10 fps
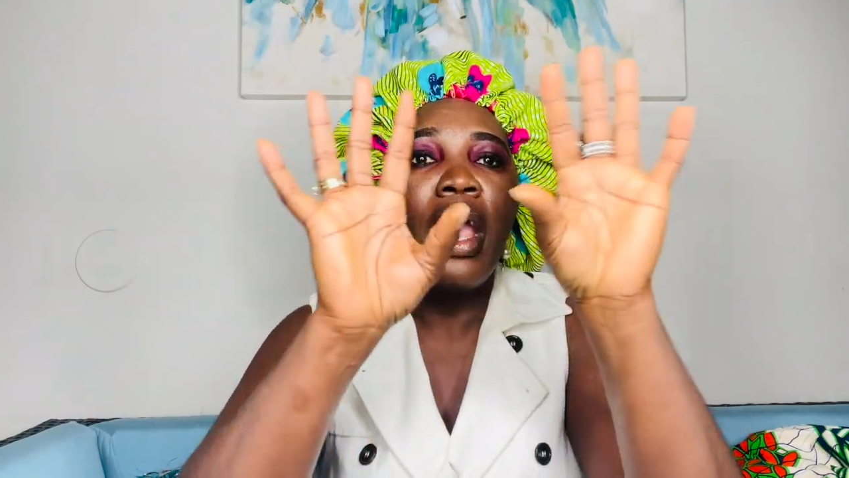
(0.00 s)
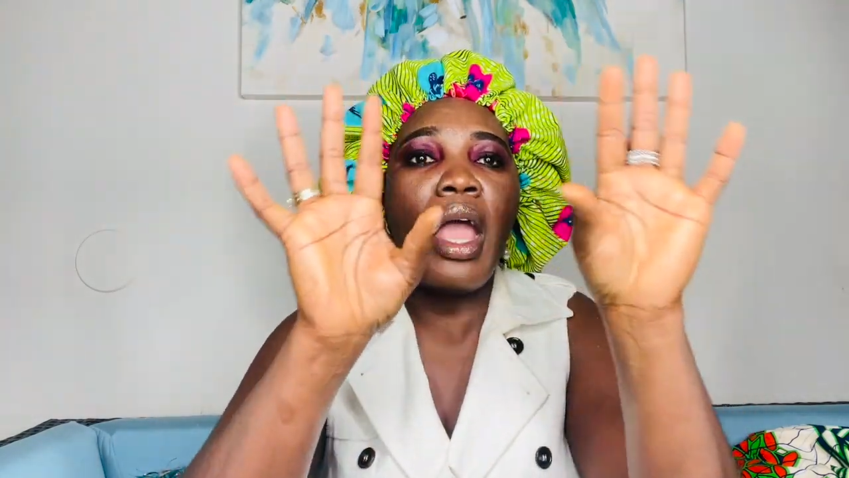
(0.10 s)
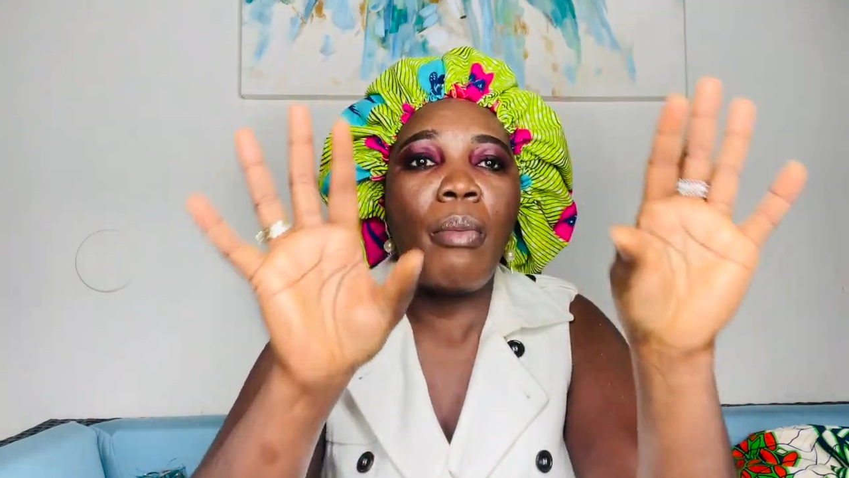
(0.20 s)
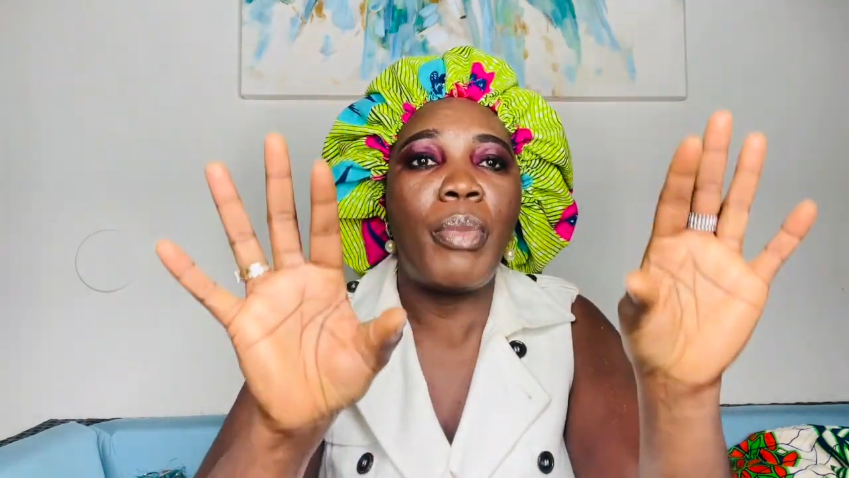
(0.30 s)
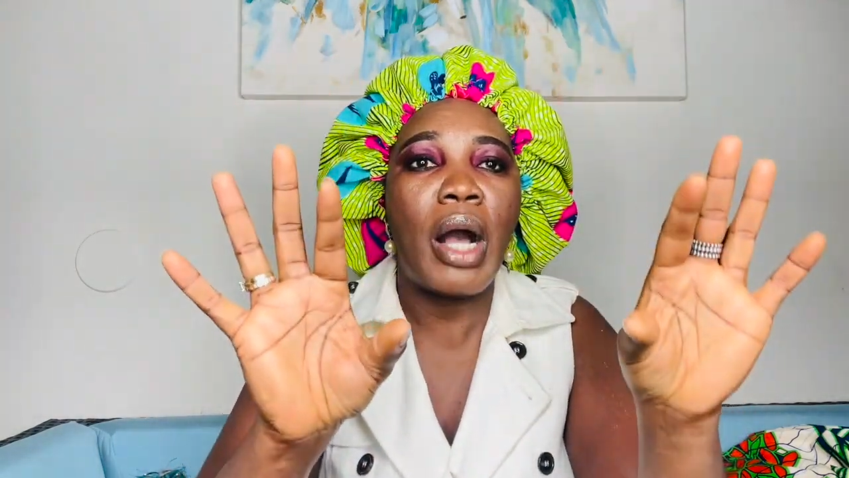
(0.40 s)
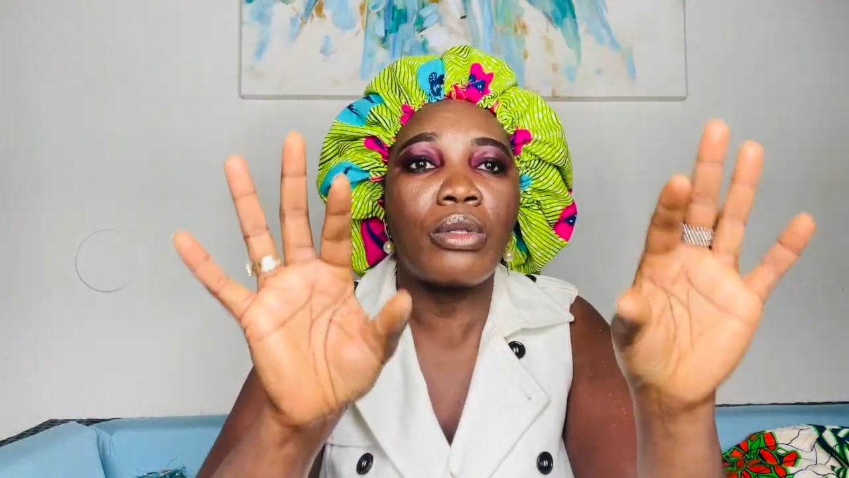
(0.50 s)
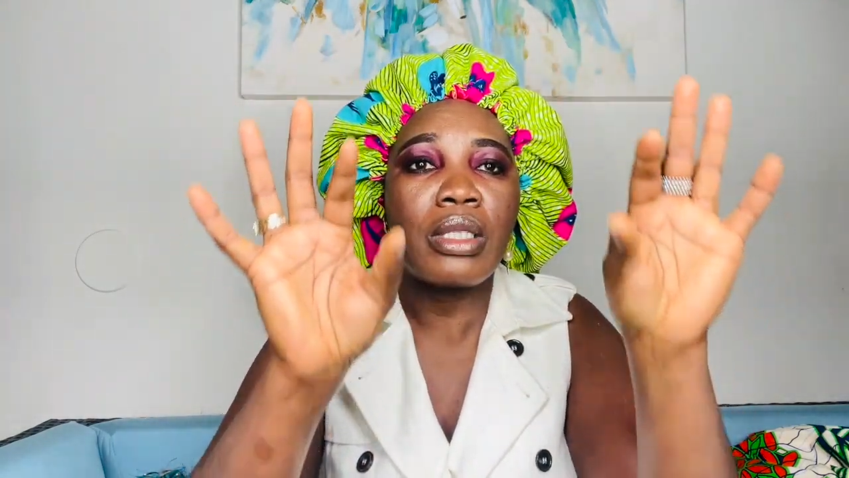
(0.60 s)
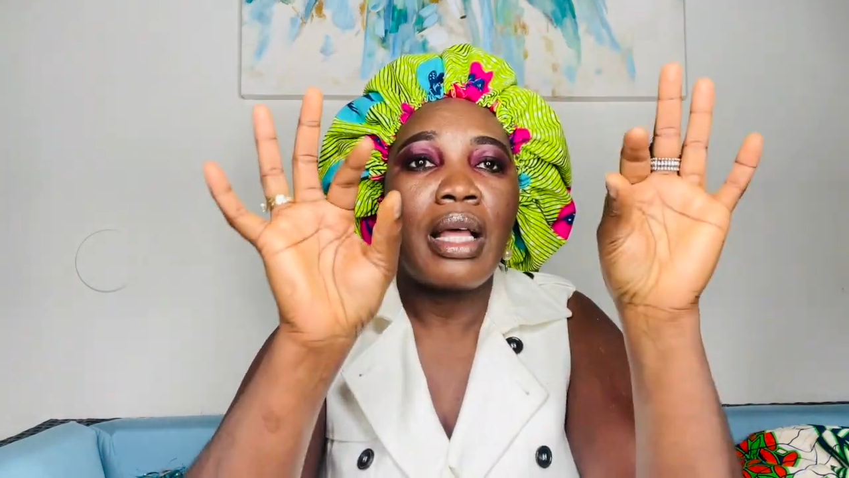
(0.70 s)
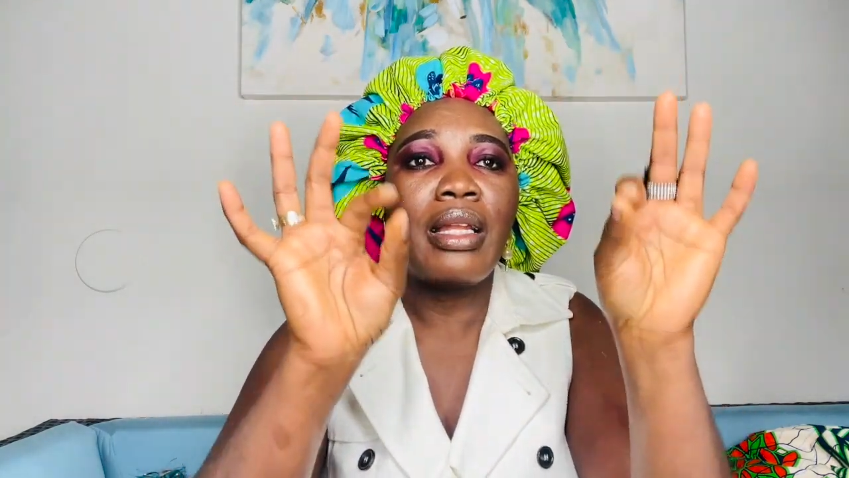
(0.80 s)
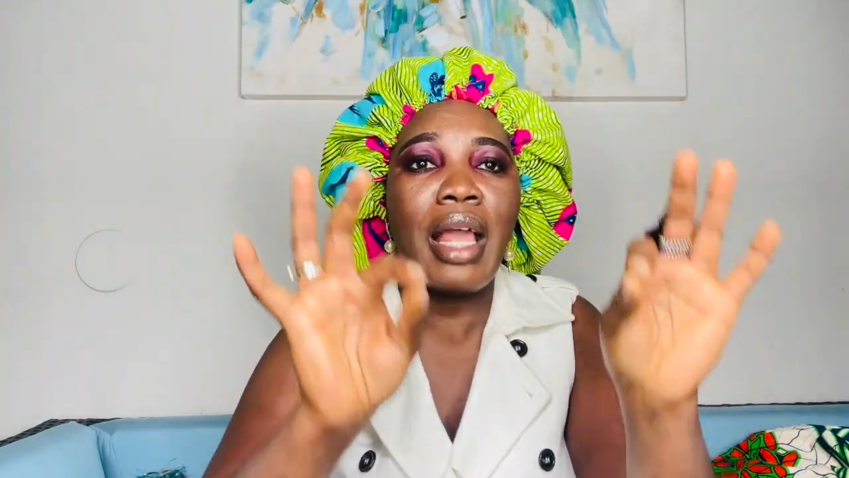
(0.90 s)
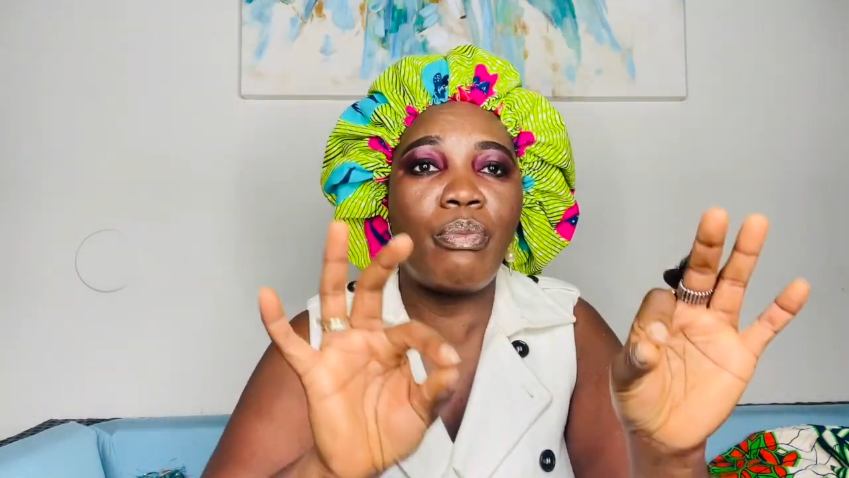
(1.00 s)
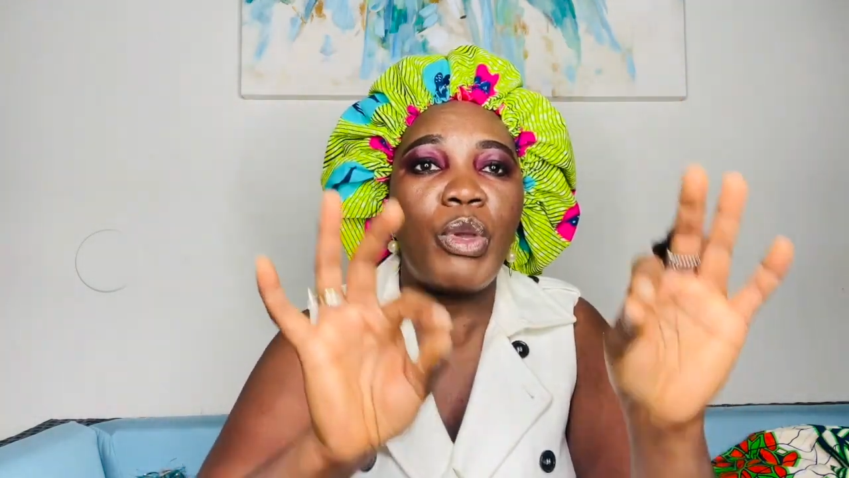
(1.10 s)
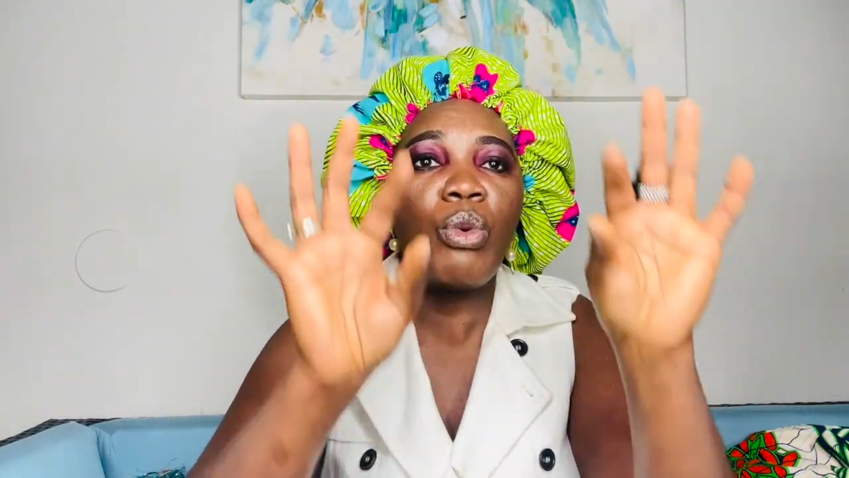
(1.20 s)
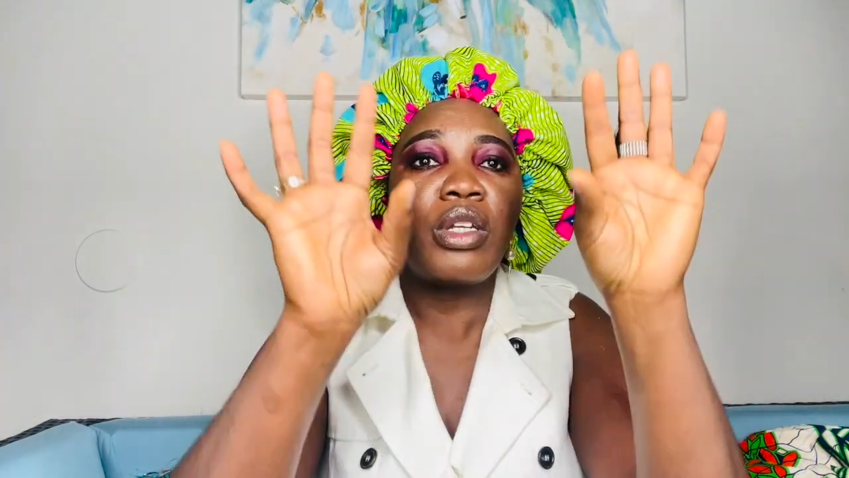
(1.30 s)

about Liberia,